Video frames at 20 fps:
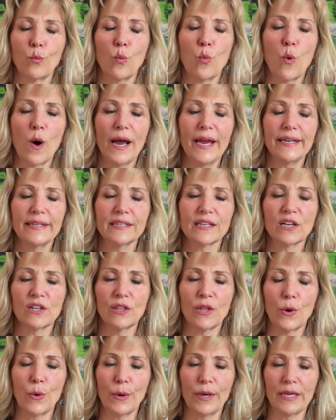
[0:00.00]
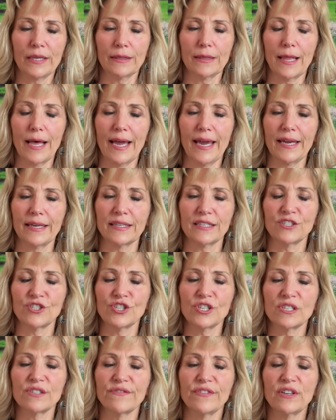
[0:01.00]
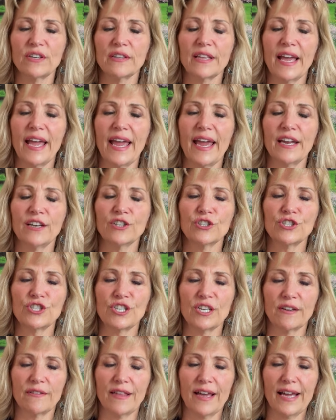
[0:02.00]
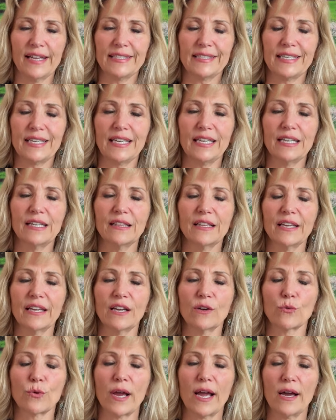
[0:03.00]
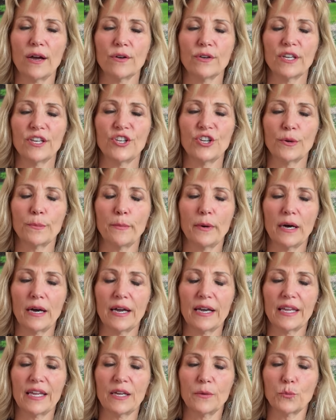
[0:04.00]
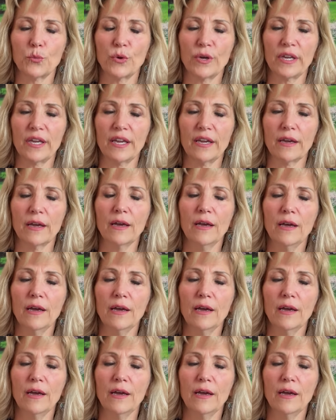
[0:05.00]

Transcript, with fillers: white glowing light, and just feel the energy of that tingling around in your body and bringing